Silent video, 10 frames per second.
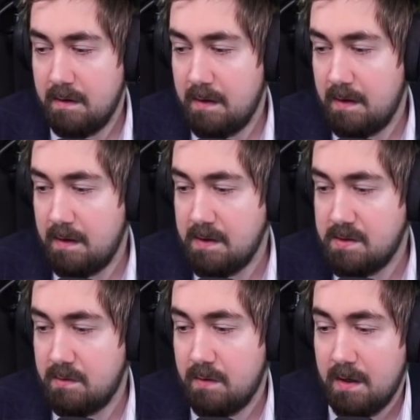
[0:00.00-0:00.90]
There, that
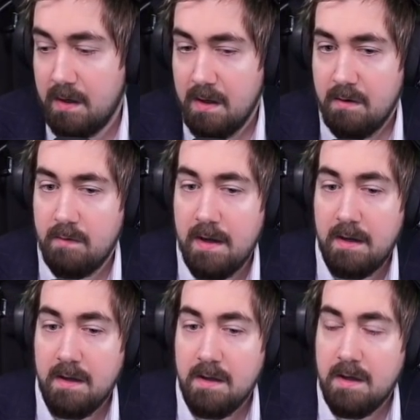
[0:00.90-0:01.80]
should work,
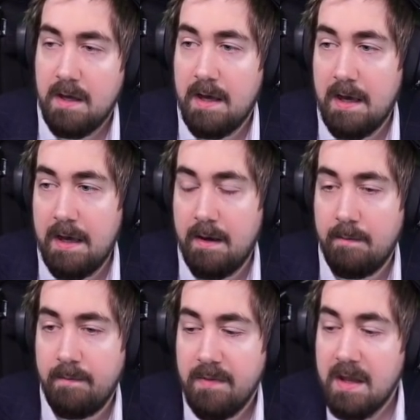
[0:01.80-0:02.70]
right?
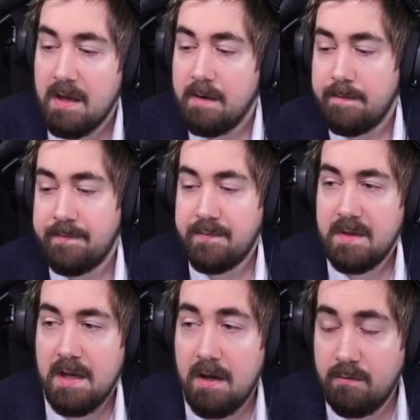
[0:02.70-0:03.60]
A
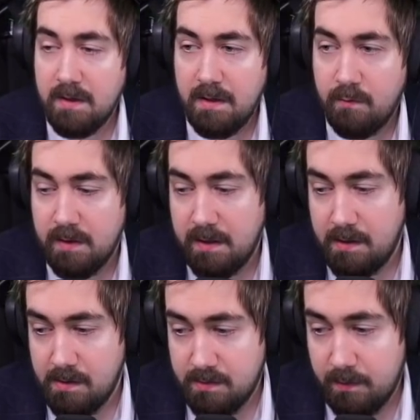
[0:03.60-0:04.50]
really, really
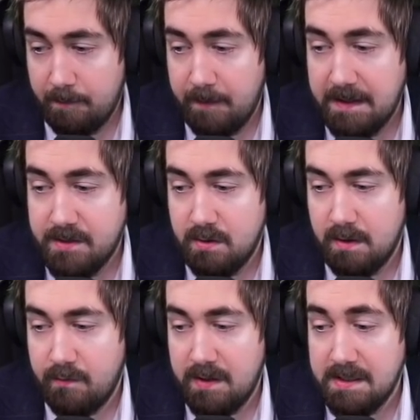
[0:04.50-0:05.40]
useful feature
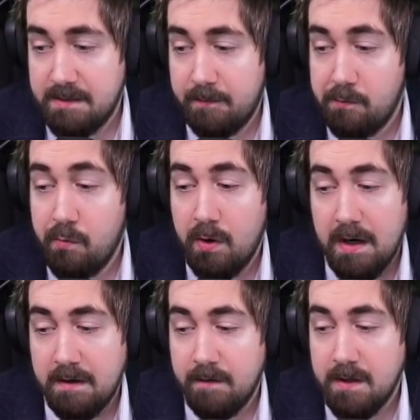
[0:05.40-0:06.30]
of this for more
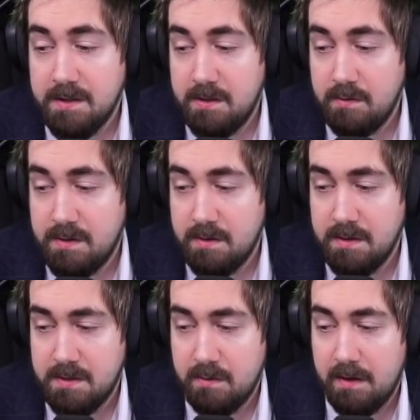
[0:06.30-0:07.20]
advanced
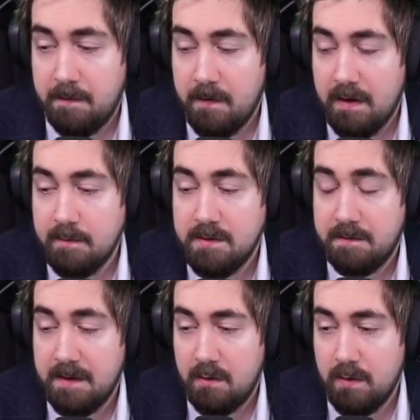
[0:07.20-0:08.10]
users, or if you're able to
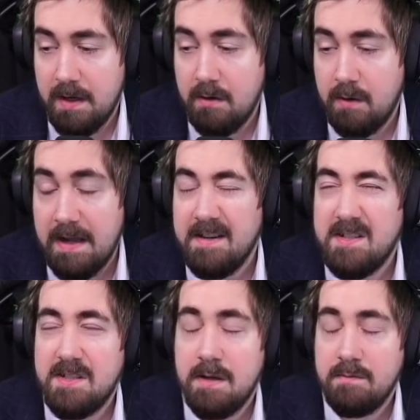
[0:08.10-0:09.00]
figure it out, and
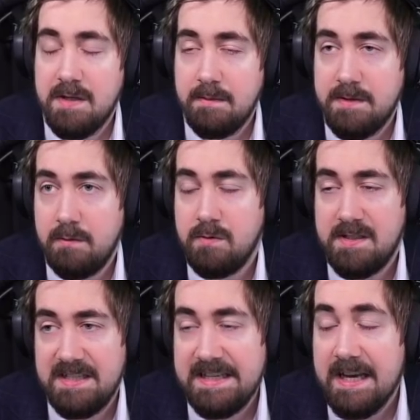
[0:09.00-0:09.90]
sometimes you will
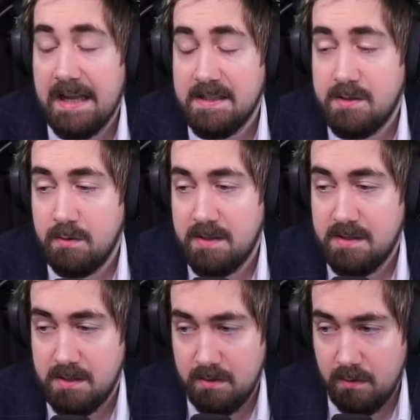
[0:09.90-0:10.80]
see guides do
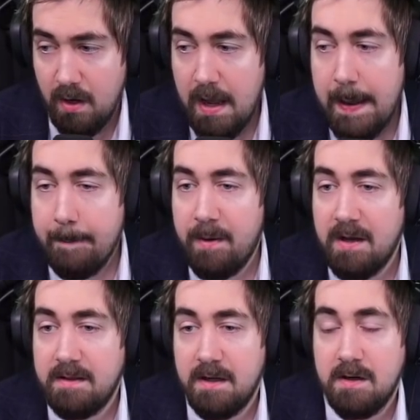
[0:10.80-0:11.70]
this too,
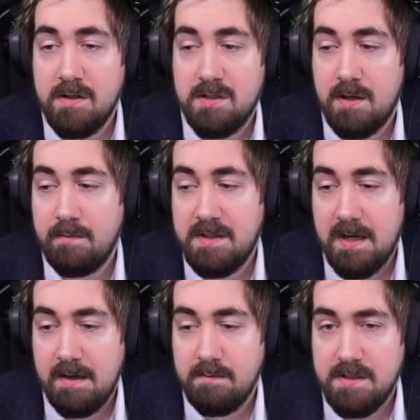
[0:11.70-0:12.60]
but there are some
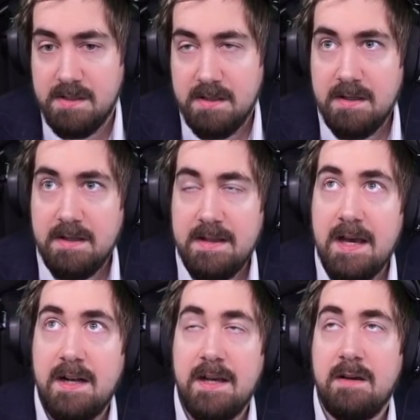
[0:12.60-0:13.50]
times
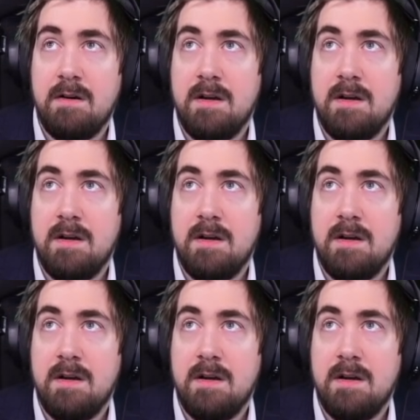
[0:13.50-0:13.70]
that like